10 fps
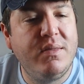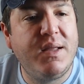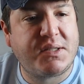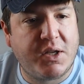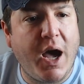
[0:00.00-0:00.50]

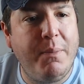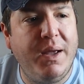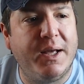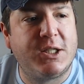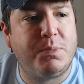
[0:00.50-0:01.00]
this will kind of
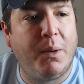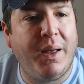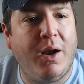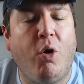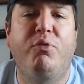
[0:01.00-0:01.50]
be an
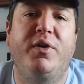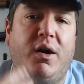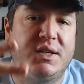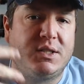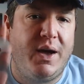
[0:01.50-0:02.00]
experiment, and hopefully
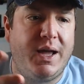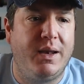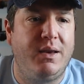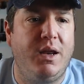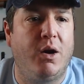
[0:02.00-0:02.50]
also I
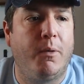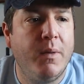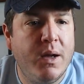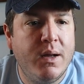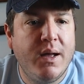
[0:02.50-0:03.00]
can, you
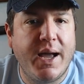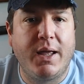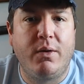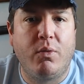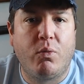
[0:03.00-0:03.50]
know, I
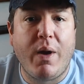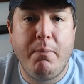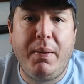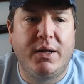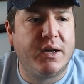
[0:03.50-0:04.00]
can
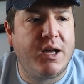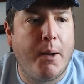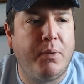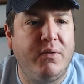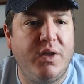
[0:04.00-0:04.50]
red pill a
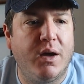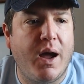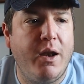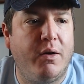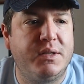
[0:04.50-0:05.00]
couple of you.
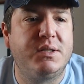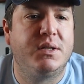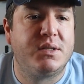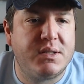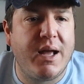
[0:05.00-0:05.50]
I know it's
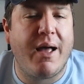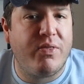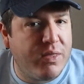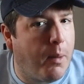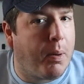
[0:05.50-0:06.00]
it's
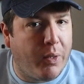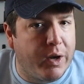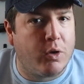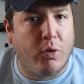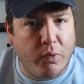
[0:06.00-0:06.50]
not a
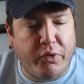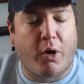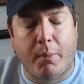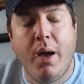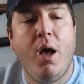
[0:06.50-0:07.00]
political
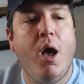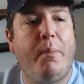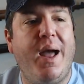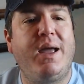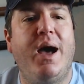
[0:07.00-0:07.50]
term,
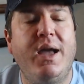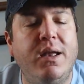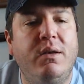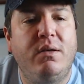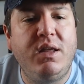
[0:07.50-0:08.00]
but I can, I
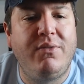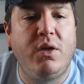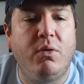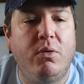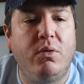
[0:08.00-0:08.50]
can give
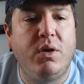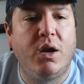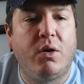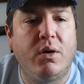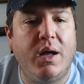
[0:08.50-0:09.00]
you, you
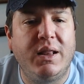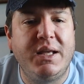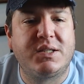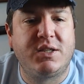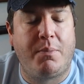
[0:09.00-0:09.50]
know, at
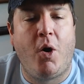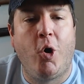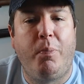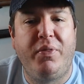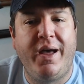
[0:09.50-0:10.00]
least some
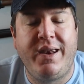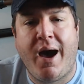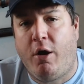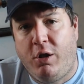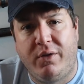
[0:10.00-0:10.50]
hope that
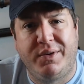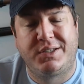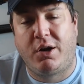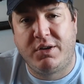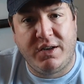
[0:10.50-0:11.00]
not all of
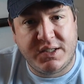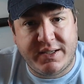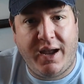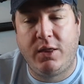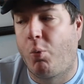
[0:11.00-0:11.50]
us are
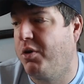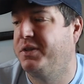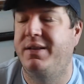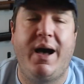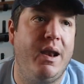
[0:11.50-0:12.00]
insane. The
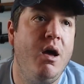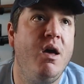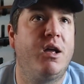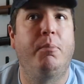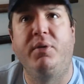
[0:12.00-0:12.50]
world's not
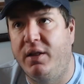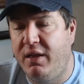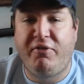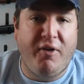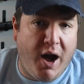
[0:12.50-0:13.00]

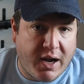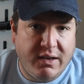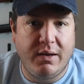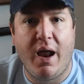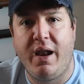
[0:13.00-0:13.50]
completely
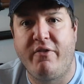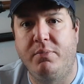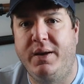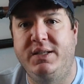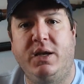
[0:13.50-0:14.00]
fucked, and not
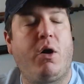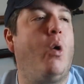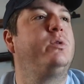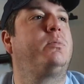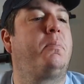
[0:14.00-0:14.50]
everybody's
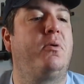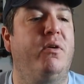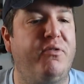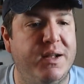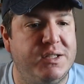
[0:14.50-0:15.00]
always whipped up
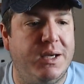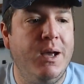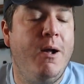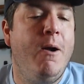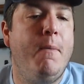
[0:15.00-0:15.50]
into a
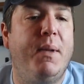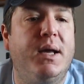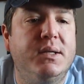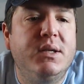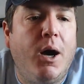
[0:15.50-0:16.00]
frenzy.
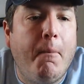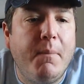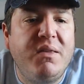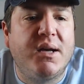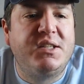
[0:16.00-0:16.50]
Because
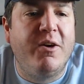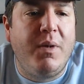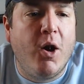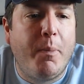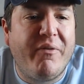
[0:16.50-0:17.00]
um, it does give
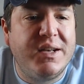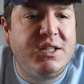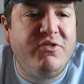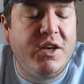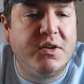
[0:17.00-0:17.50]
me hope if I
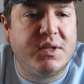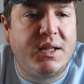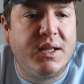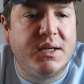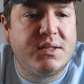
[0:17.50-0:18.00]
see videos
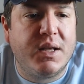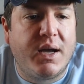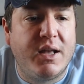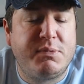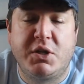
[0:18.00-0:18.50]
like this,
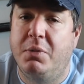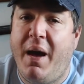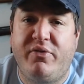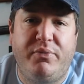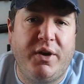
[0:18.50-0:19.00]
like especially
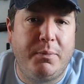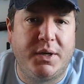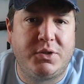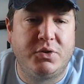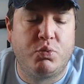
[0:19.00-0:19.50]
Matt from
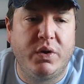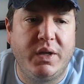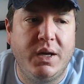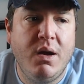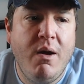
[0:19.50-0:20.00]
Fudbusters
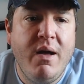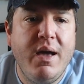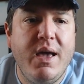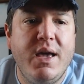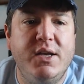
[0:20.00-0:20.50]
really
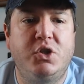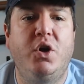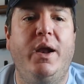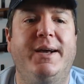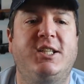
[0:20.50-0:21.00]
is
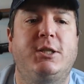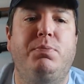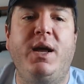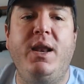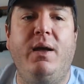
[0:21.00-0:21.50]
good at
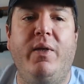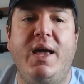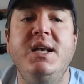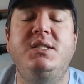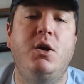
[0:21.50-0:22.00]
explaining.
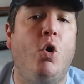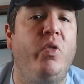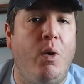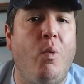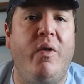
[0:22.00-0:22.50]
Like he's the
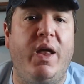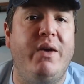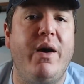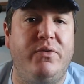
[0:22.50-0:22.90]
only one that I've